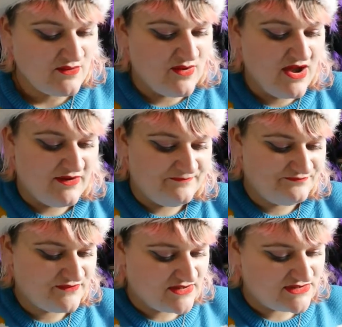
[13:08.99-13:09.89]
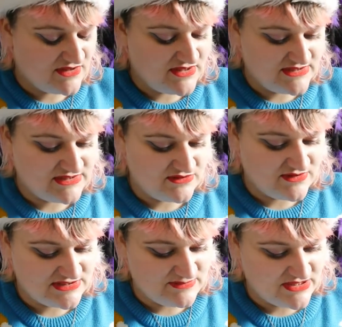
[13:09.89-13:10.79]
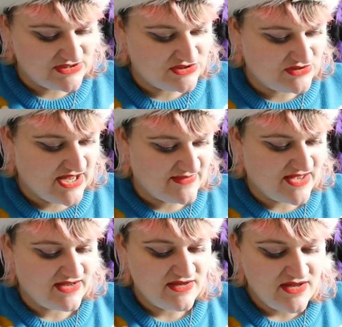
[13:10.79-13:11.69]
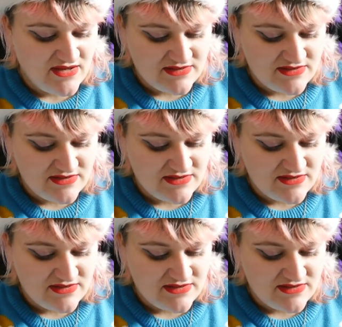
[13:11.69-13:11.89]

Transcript: wow, I totally did not expect to get that.